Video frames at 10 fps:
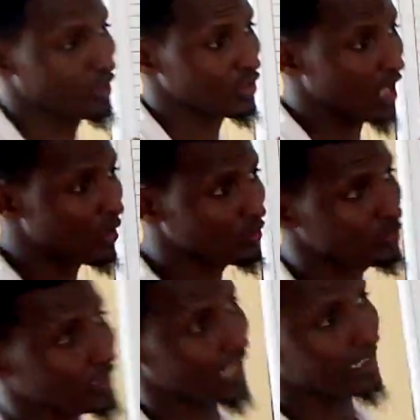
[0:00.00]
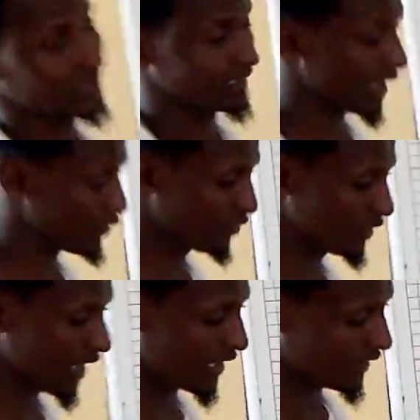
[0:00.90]
How will we write?
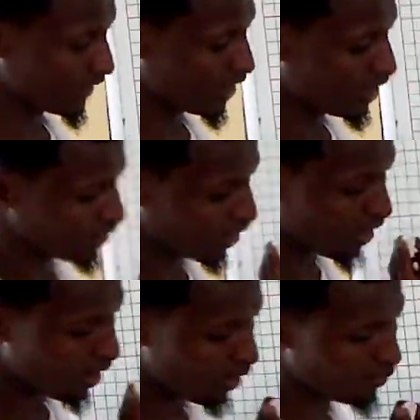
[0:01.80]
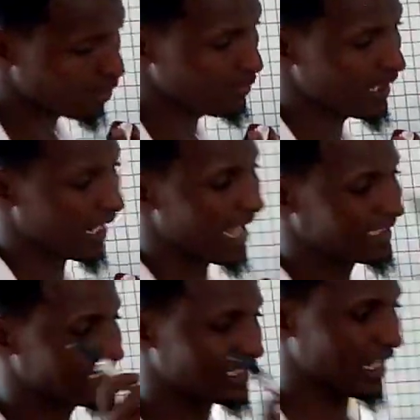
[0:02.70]
So we will
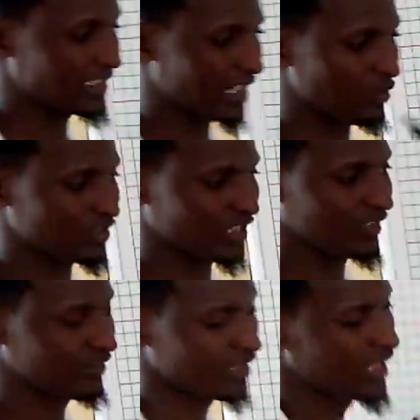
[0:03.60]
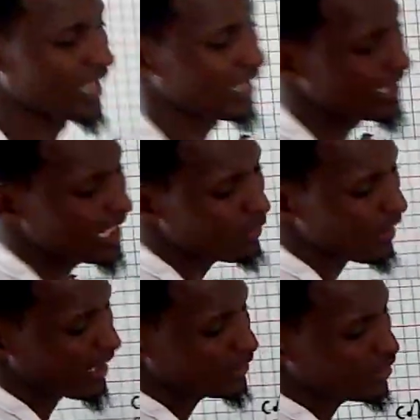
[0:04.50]
ask ourselves. There
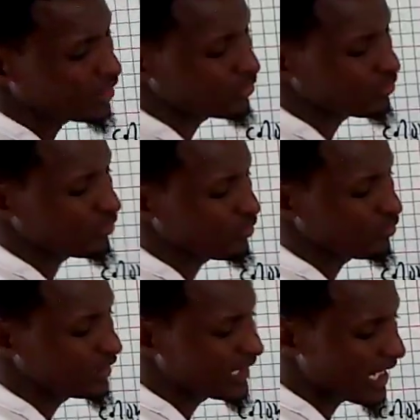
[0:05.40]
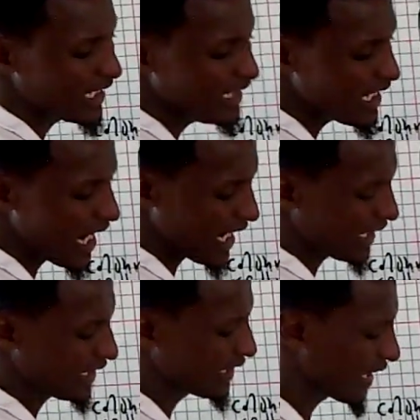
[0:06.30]
were those which are here,
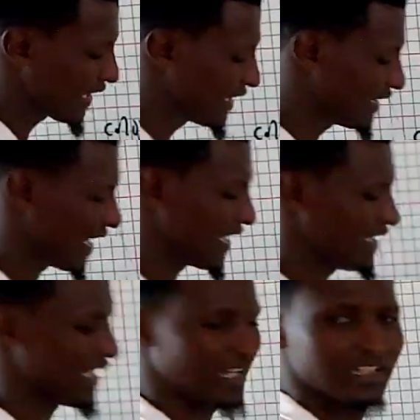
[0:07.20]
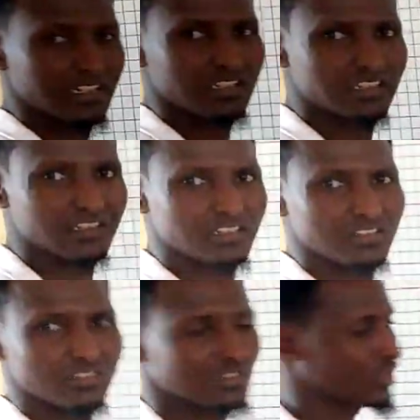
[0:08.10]
then again they are here.
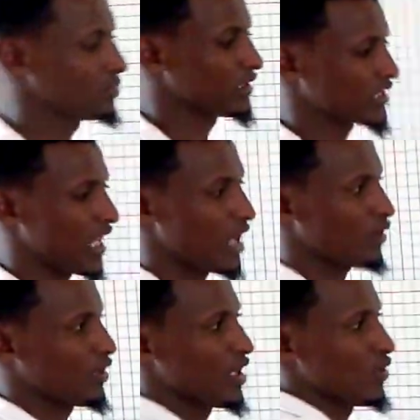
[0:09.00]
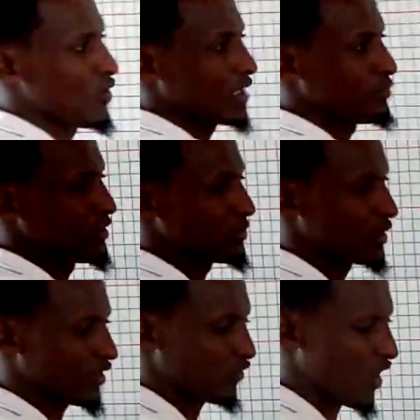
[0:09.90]
So it means now white
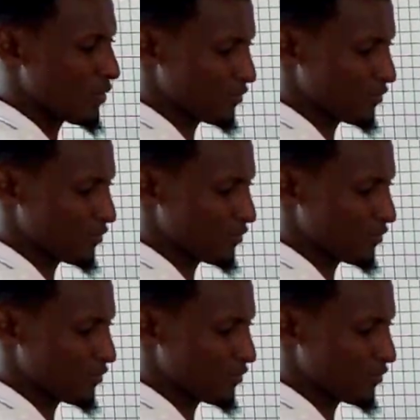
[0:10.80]
precipitate form